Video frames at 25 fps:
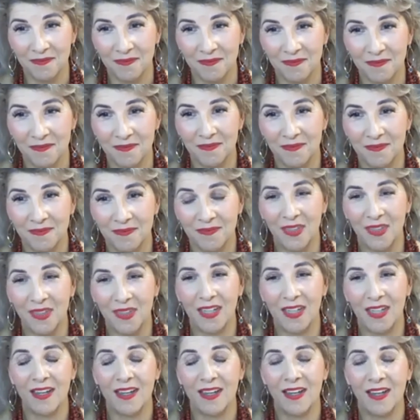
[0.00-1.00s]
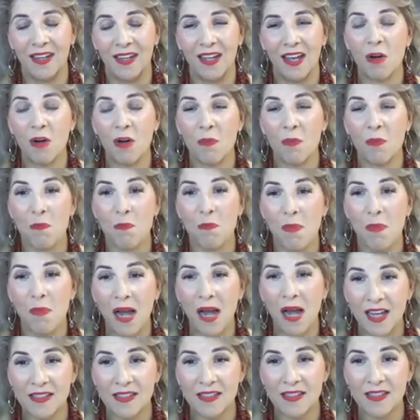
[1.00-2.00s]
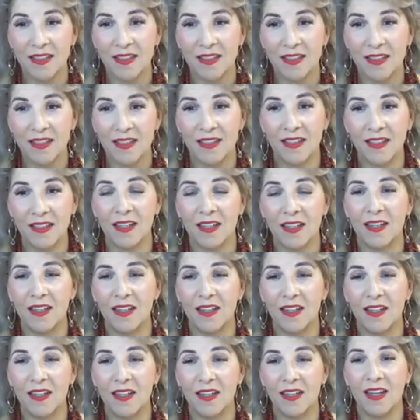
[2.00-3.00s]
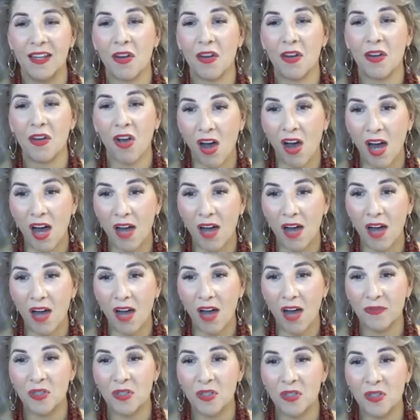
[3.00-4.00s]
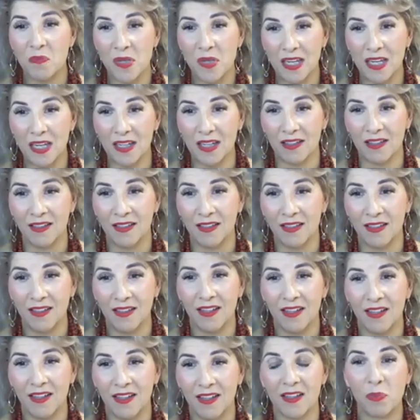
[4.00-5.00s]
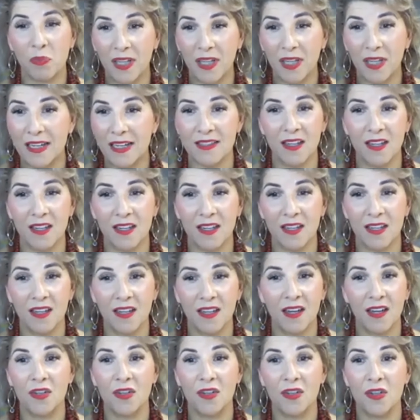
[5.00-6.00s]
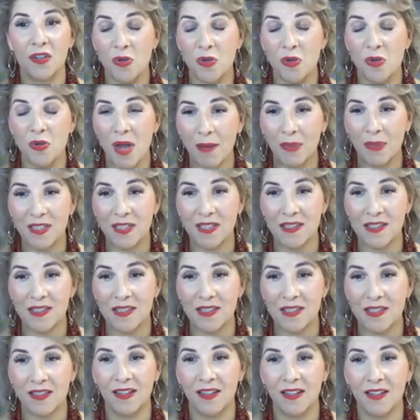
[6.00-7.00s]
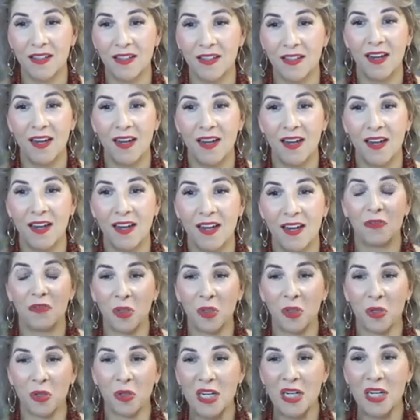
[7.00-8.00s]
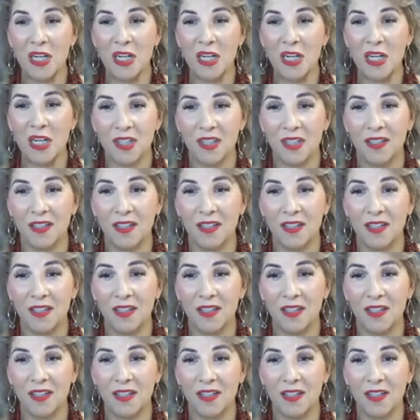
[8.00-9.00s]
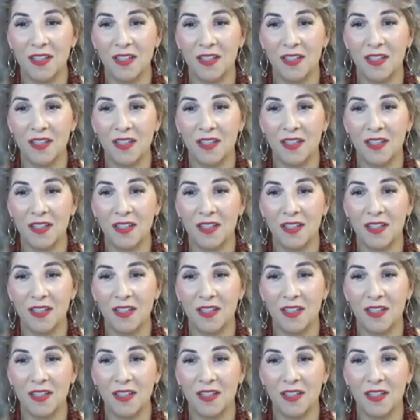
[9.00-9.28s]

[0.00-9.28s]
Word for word: Our mindset can often be the place new habits flourish or fall apart.